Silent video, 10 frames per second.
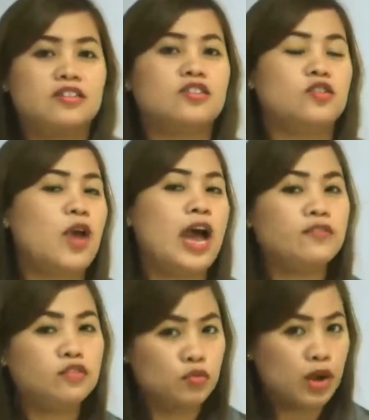So you
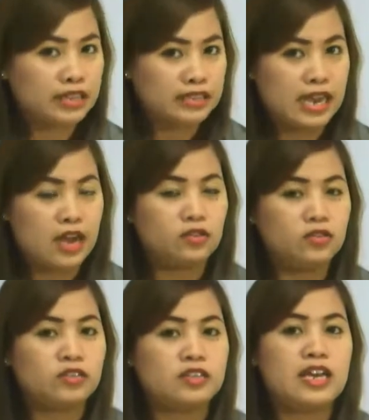have
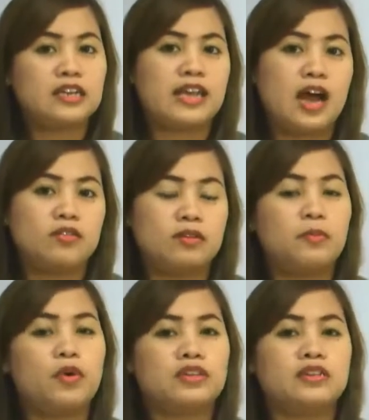to take down
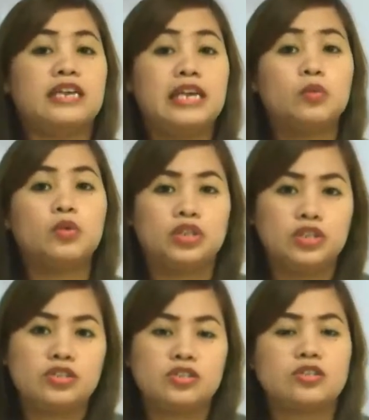important
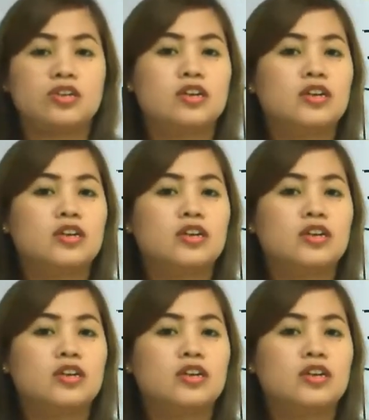keywords.